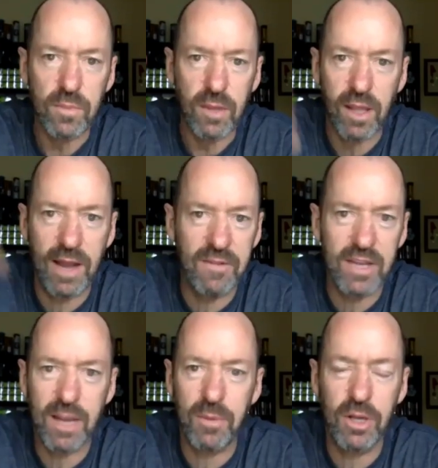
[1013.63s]
and have a
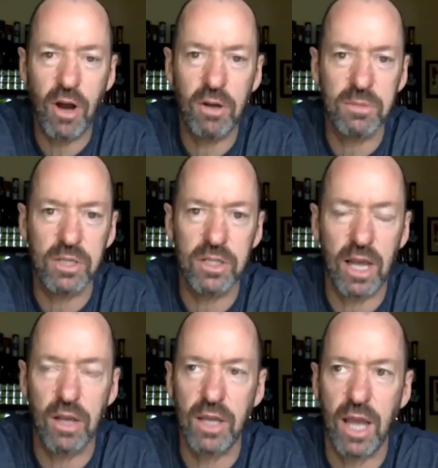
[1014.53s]
couple of columns and say,
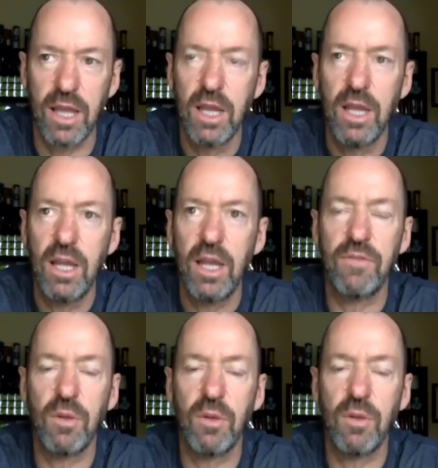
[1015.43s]
okay, if the
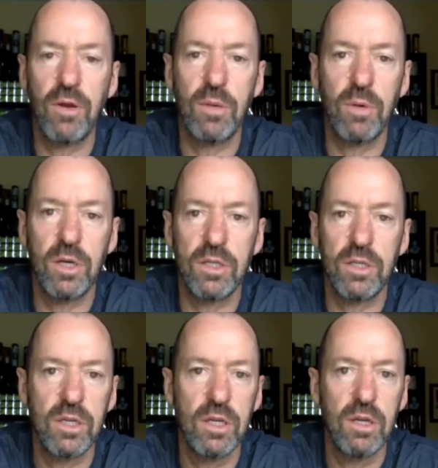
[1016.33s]
rally was
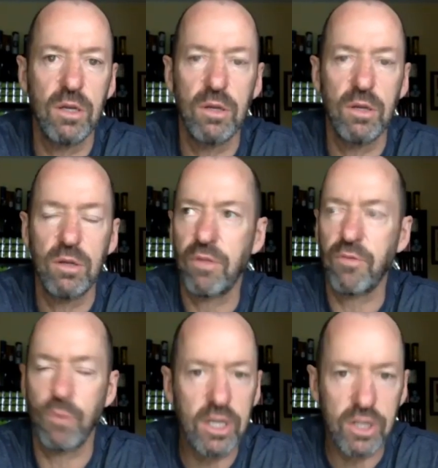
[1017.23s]

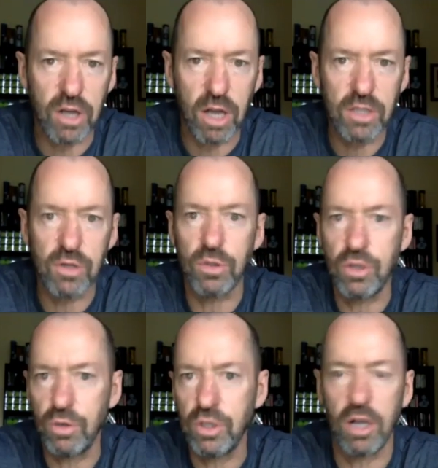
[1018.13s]
three shots or two
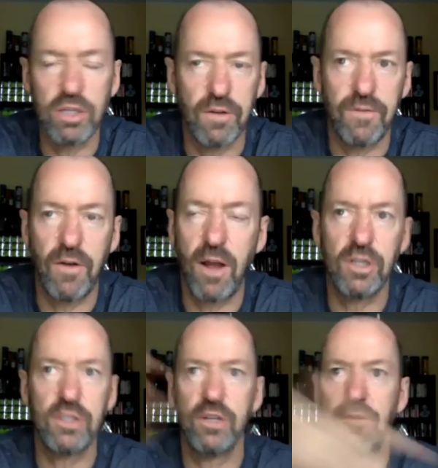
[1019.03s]
shots or five shots,
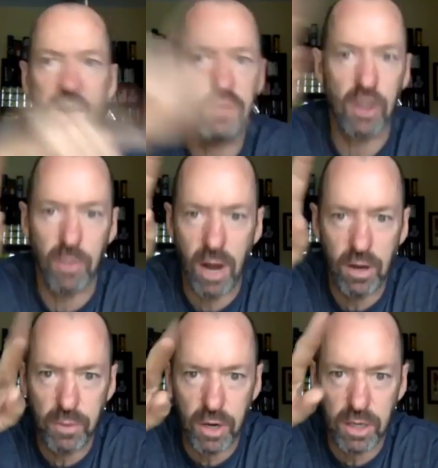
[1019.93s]
a five shot rally,
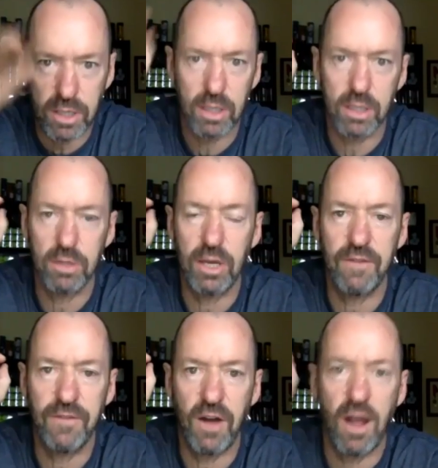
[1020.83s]
put a click in
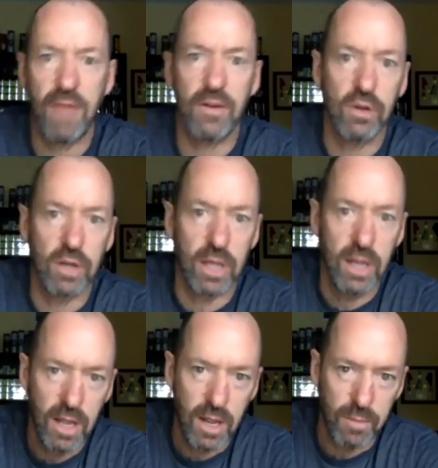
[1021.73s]
five and put a,
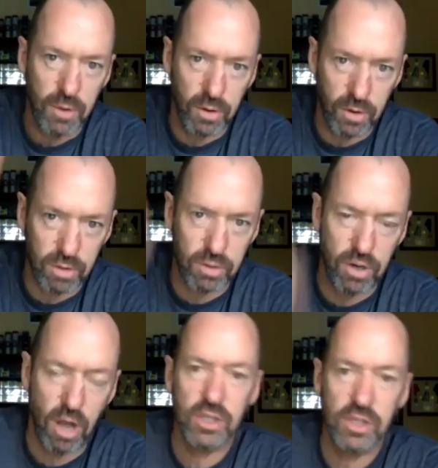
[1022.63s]
put a little
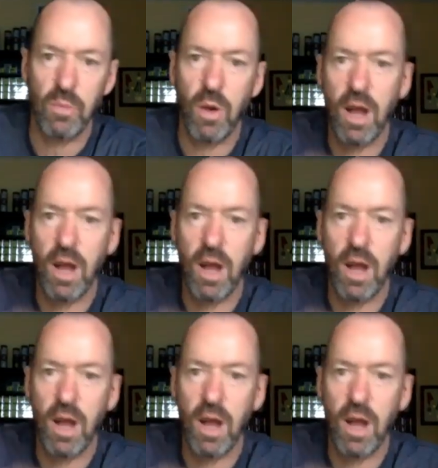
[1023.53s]
notch in one